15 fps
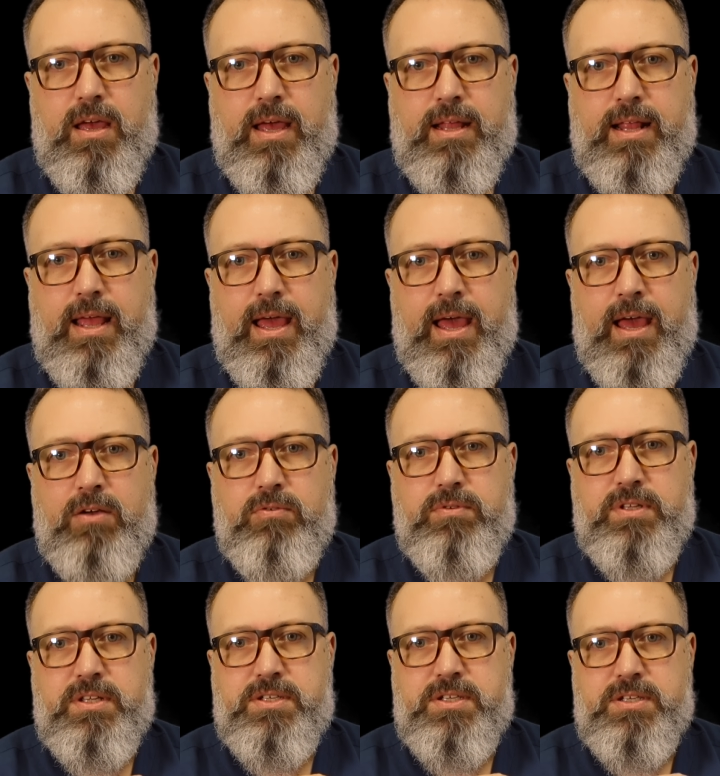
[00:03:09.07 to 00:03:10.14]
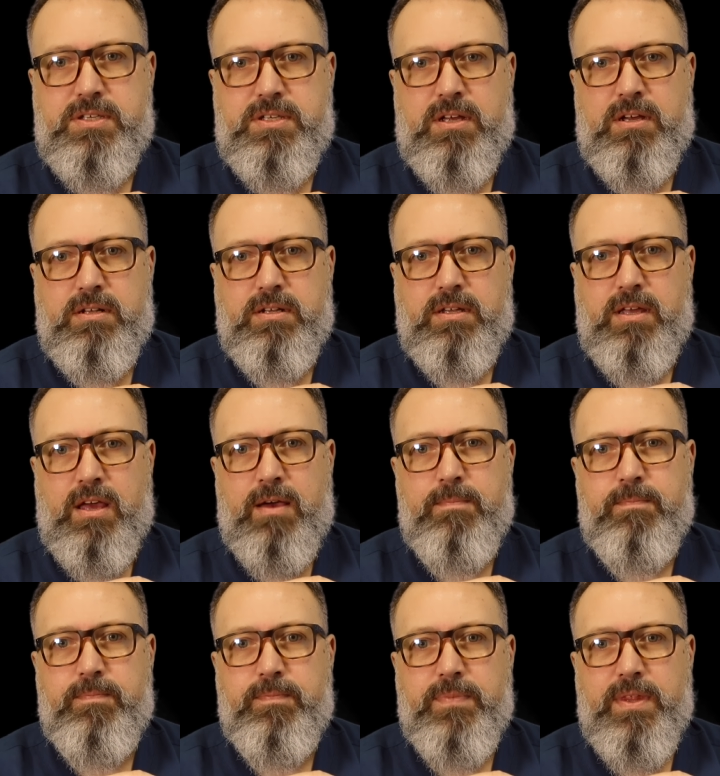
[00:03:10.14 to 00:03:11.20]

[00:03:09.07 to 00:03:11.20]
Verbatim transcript: and out this is starting to come.